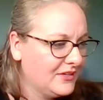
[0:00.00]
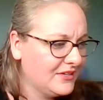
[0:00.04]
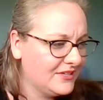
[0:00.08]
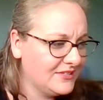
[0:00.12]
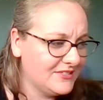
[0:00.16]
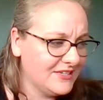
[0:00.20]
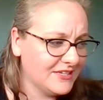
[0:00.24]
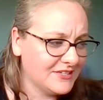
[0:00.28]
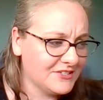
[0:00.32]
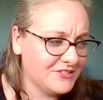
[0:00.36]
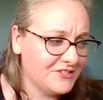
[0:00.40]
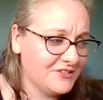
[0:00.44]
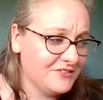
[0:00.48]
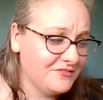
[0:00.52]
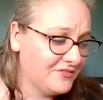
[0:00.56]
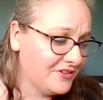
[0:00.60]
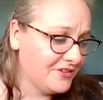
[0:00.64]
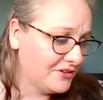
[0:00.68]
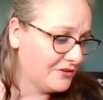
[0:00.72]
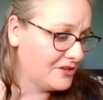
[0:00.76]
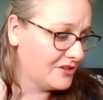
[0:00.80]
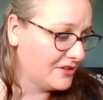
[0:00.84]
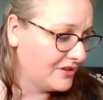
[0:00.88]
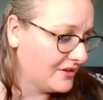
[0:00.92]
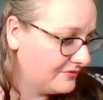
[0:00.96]
It's actually a
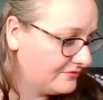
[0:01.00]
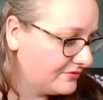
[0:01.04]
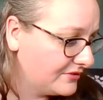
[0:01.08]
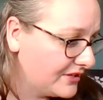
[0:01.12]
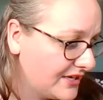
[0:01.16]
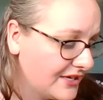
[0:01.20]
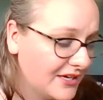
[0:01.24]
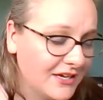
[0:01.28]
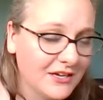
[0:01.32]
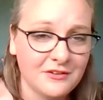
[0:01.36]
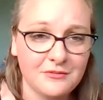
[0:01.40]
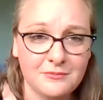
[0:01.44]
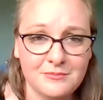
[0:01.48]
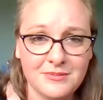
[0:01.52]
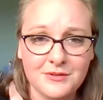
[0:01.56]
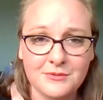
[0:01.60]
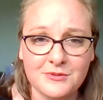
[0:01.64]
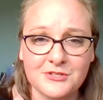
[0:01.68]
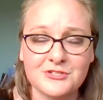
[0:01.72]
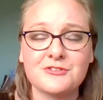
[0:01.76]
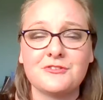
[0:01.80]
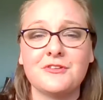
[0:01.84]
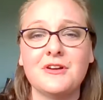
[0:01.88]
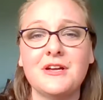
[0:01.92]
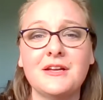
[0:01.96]
very lovely kind of
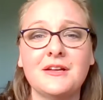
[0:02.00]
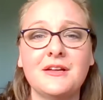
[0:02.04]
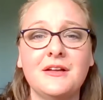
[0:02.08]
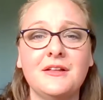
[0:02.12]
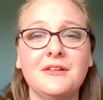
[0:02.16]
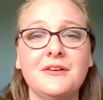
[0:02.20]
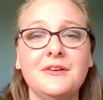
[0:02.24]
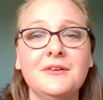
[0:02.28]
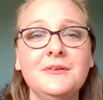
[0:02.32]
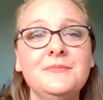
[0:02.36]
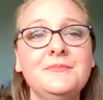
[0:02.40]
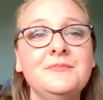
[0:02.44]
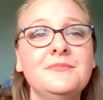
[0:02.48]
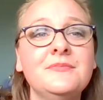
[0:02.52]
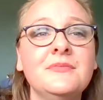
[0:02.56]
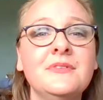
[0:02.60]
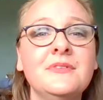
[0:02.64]
bluish gray color.